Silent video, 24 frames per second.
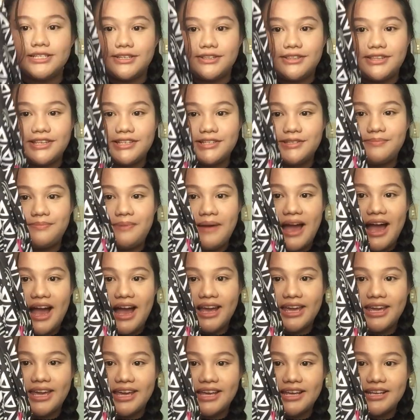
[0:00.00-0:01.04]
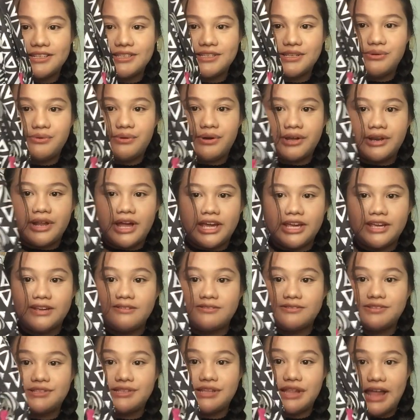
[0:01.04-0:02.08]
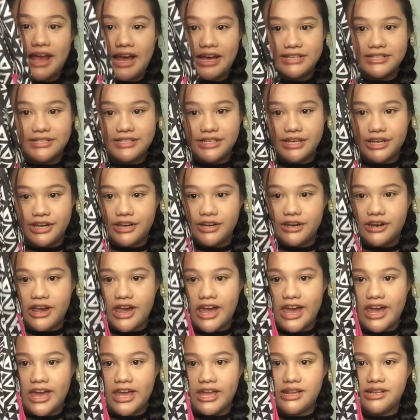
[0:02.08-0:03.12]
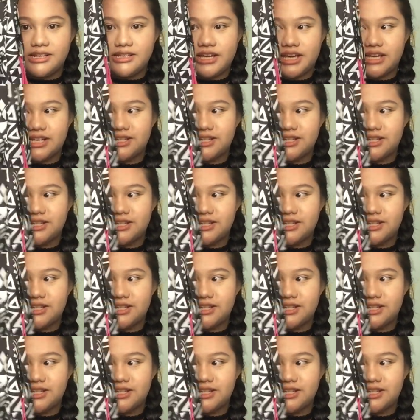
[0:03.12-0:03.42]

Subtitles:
So this bag is the one I used last year and